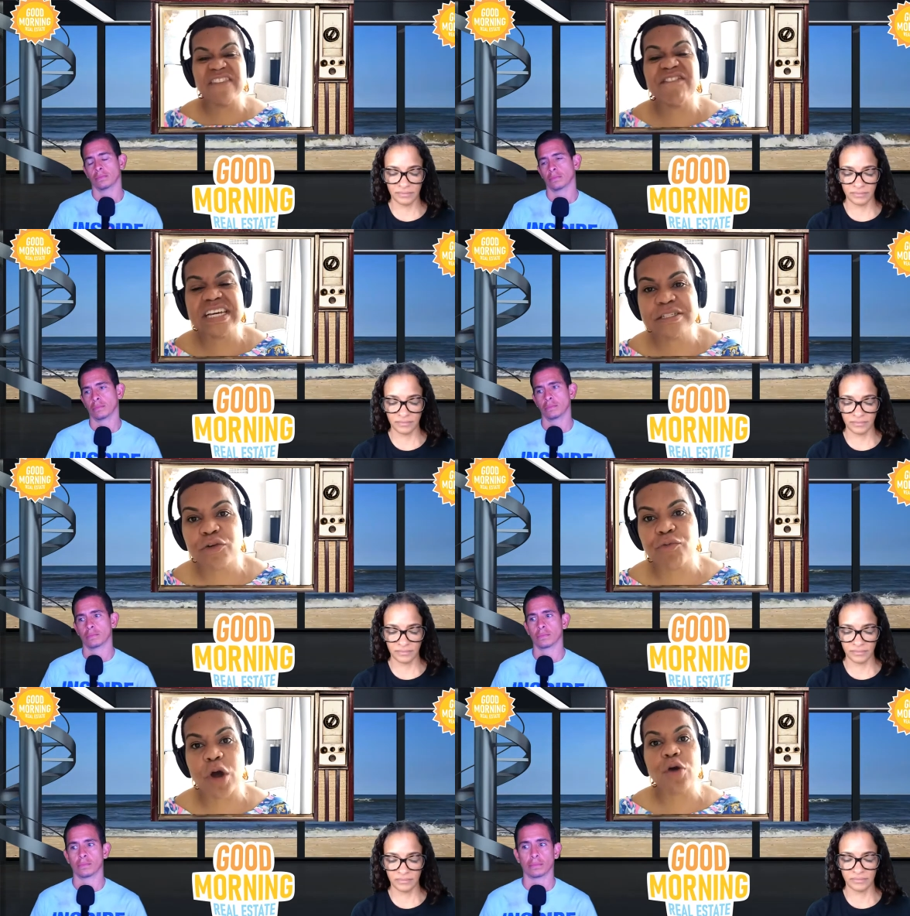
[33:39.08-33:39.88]
Speaker 1: the post. An
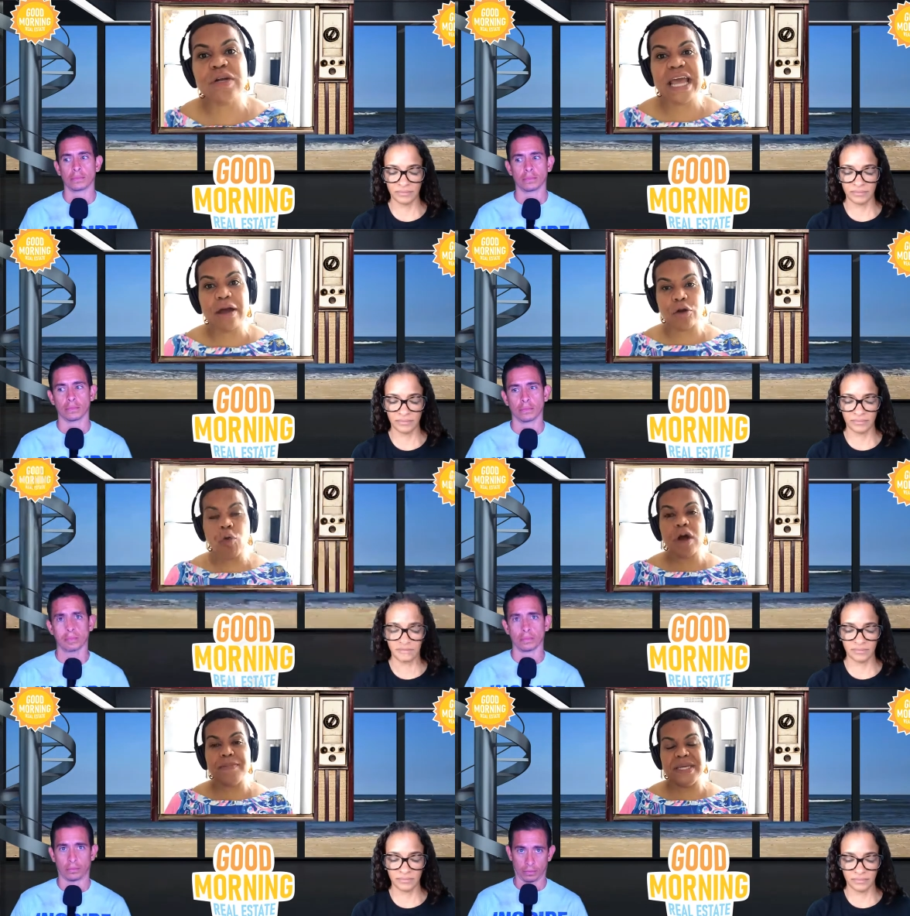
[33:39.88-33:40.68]
investor rolled down